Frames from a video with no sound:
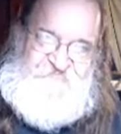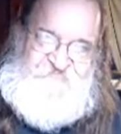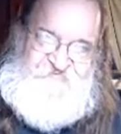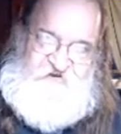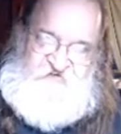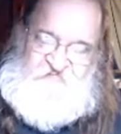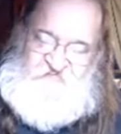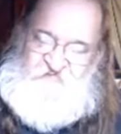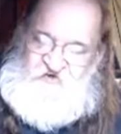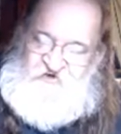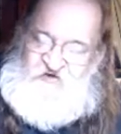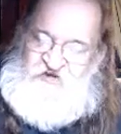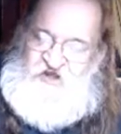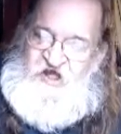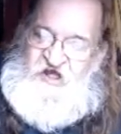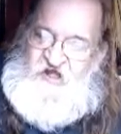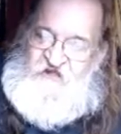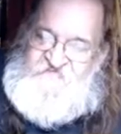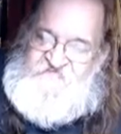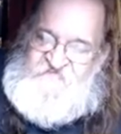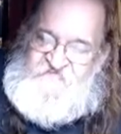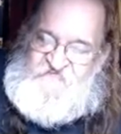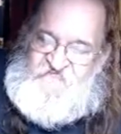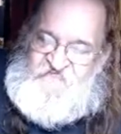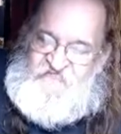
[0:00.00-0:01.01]
different
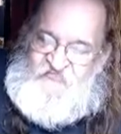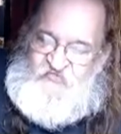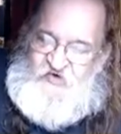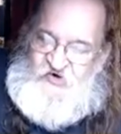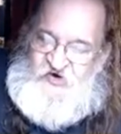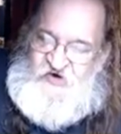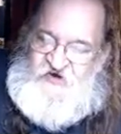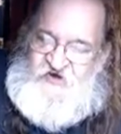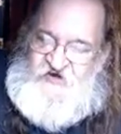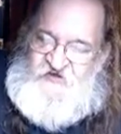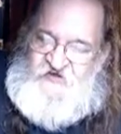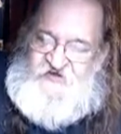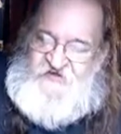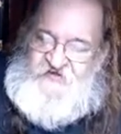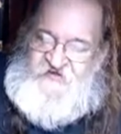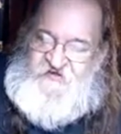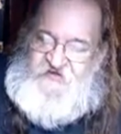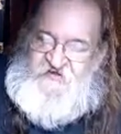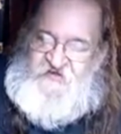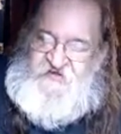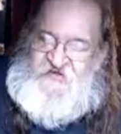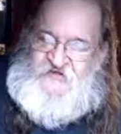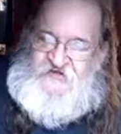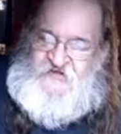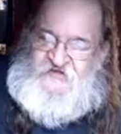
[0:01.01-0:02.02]
kinds of wood,
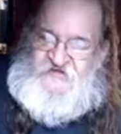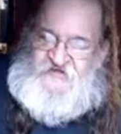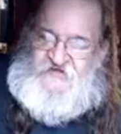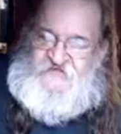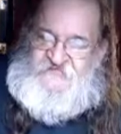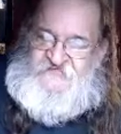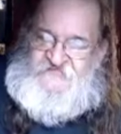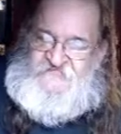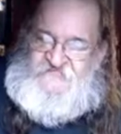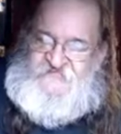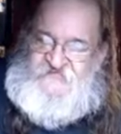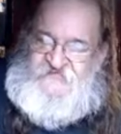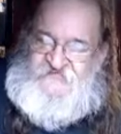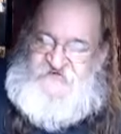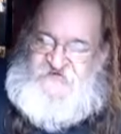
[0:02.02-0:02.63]
is